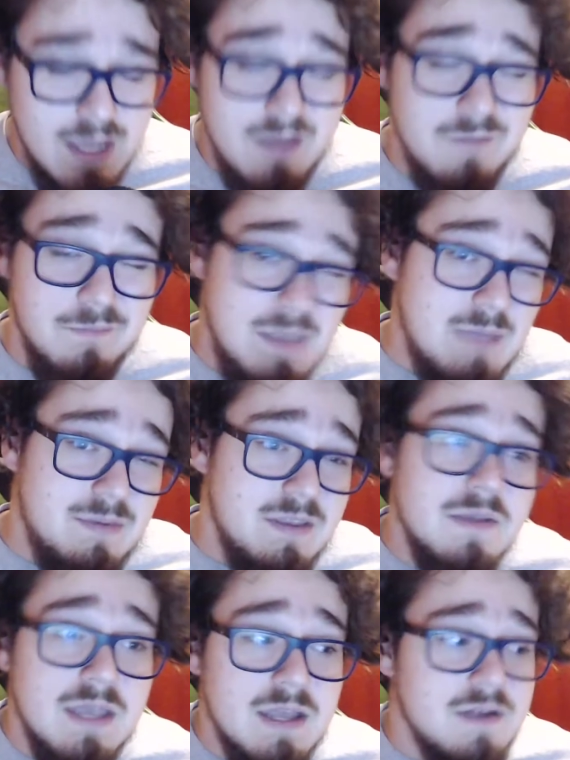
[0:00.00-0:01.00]
Maybe.
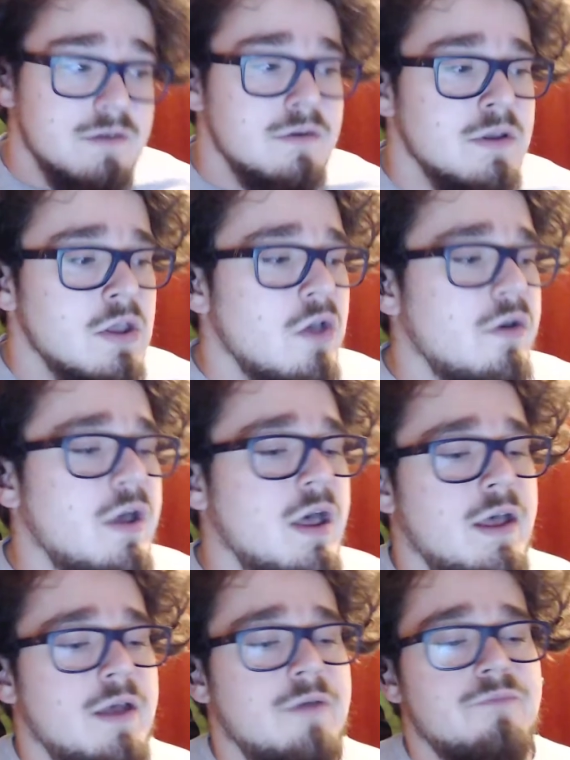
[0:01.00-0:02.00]
I don't
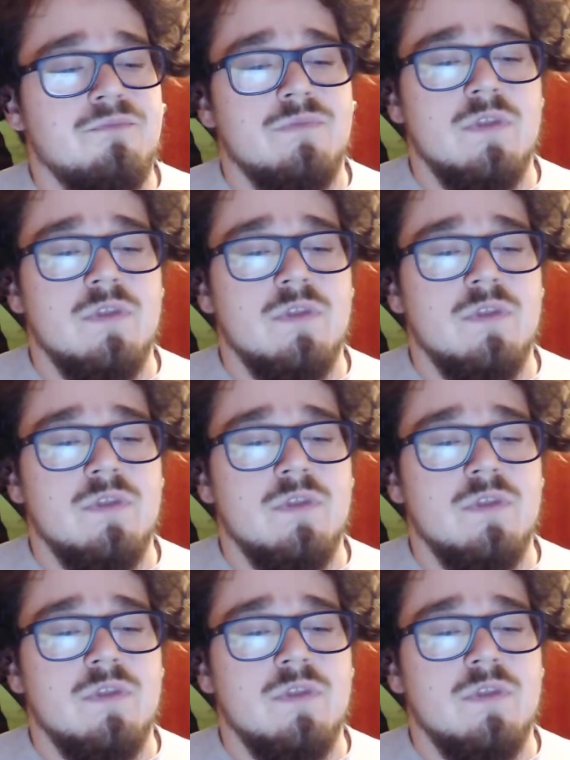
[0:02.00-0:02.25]
know.